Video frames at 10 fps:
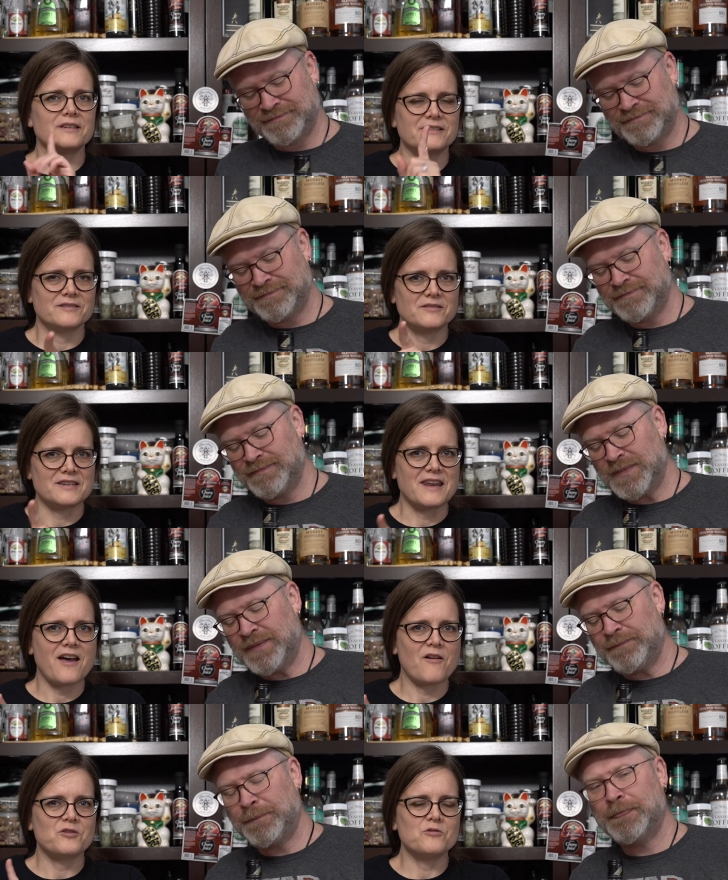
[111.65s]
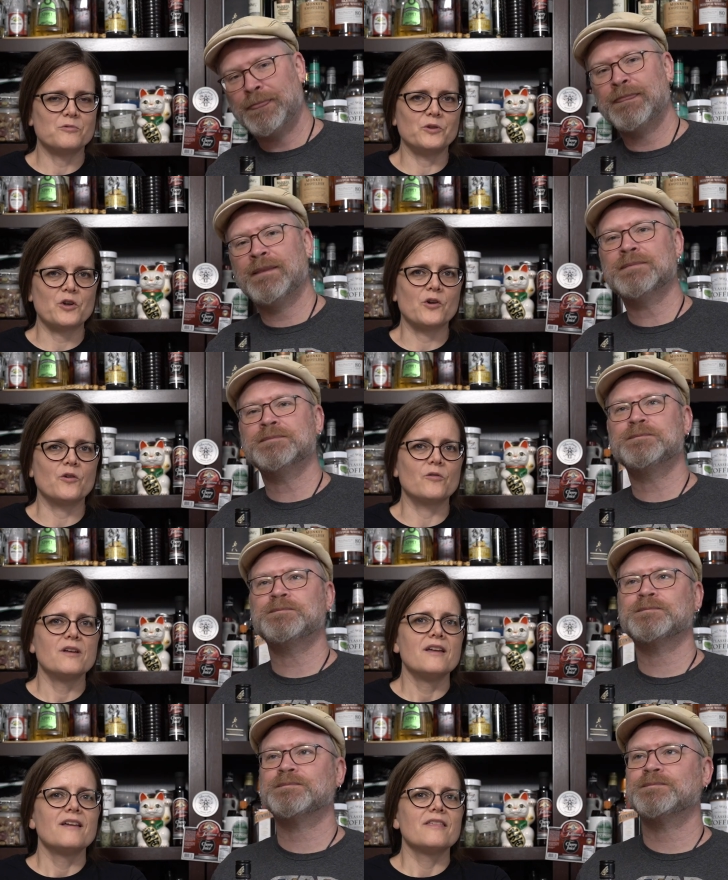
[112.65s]
Speaker 1: and now you will know
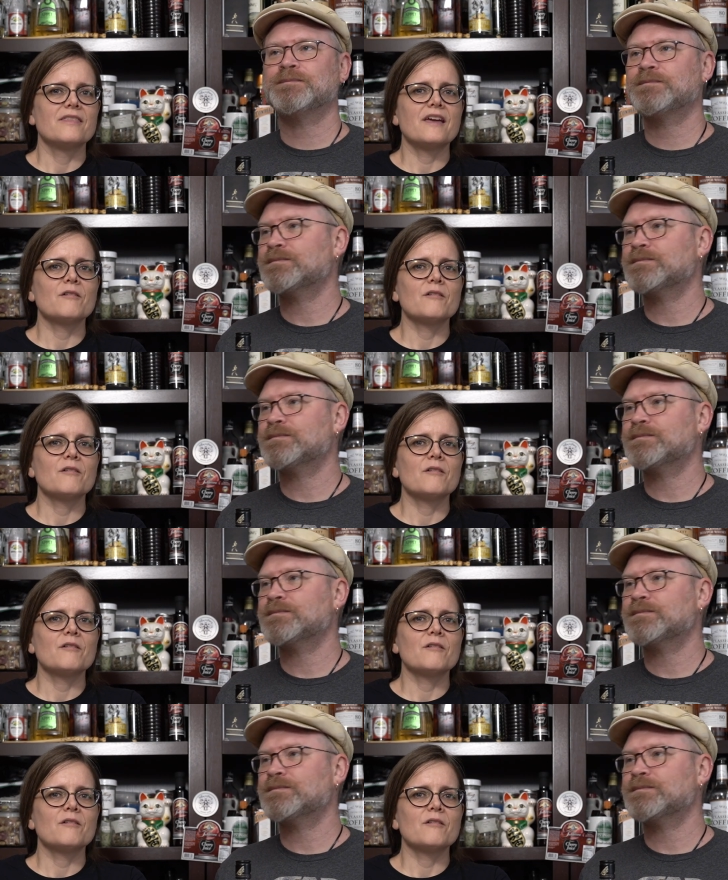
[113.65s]
that